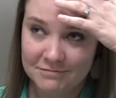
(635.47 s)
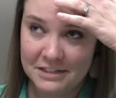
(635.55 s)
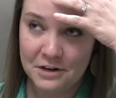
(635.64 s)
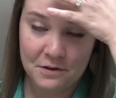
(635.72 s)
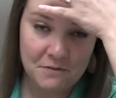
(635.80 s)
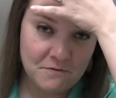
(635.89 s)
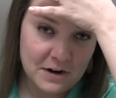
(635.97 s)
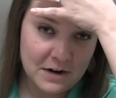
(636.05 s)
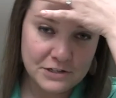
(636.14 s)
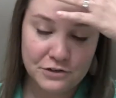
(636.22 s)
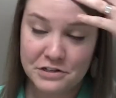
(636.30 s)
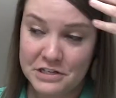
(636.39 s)
you know, in
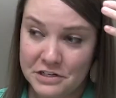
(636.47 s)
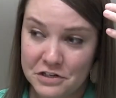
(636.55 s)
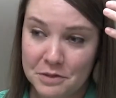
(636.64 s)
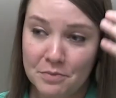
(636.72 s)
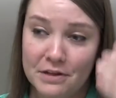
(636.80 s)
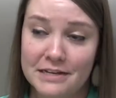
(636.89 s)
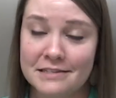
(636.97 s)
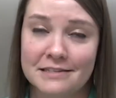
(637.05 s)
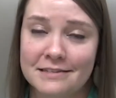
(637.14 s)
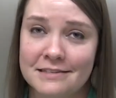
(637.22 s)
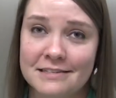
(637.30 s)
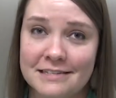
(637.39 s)
very strategic
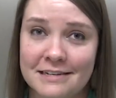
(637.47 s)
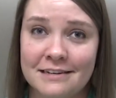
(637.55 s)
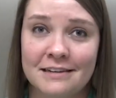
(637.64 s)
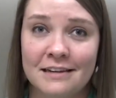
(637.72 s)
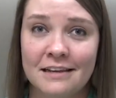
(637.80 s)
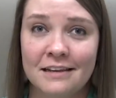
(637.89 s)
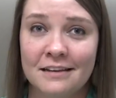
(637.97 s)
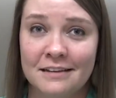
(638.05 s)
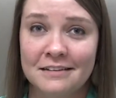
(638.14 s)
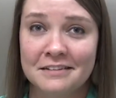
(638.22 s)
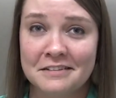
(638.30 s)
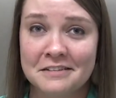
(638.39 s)
places, and
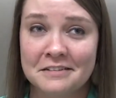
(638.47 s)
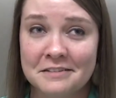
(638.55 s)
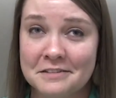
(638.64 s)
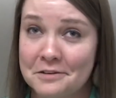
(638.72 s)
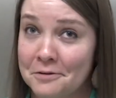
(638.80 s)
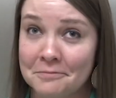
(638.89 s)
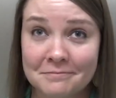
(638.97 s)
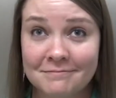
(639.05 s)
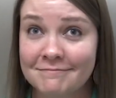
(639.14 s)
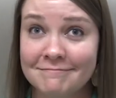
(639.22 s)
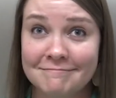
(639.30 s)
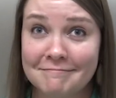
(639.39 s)
so
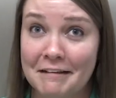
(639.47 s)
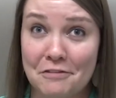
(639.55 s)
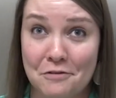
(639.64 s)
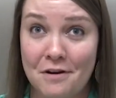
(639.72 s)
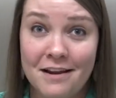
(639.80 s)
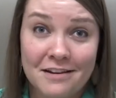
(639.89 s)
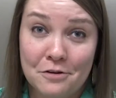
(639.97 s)
it's great.